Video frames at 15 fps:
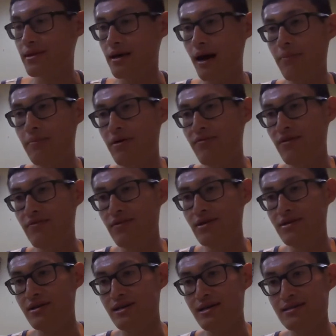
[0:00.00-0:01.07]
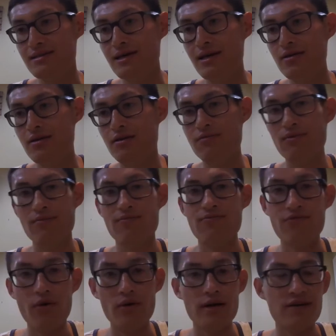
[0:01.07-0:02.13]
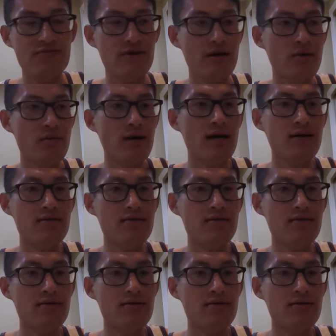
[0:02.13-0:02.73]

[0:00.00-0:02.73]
a perfect vision can see, from 40 feet away.